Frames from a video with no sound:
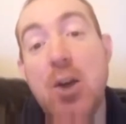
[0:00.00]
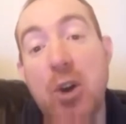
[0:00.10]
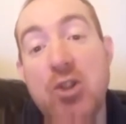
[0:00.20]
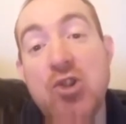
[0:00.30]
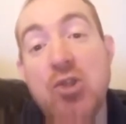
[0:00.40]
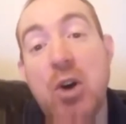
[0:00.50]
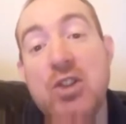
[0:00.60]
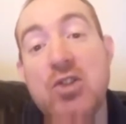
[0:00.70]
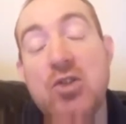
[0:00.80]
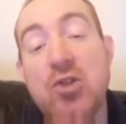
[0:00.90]
what you
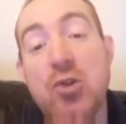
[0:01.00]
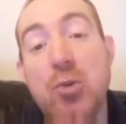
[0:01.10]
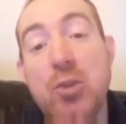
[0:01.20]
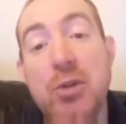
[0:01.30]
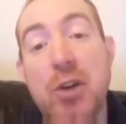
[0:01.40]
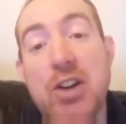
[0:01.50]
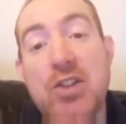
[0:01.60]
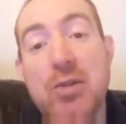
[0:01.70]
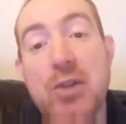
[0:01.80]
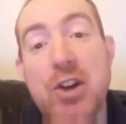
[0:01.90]
wanted to do with the
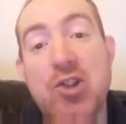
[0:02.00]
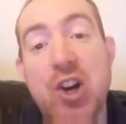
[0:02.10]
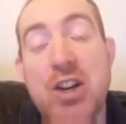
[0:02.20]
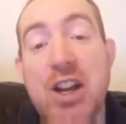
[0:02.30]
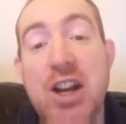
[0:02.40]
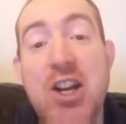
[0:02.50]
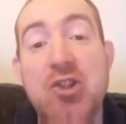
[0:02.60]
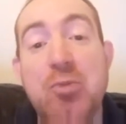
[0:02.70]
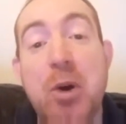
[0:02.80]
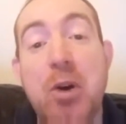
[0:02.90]
voice of Johnny
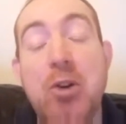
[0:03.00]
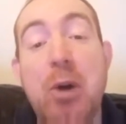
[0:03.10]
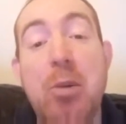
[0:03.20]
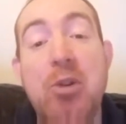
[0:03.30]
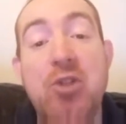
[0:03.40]
Cage? You probably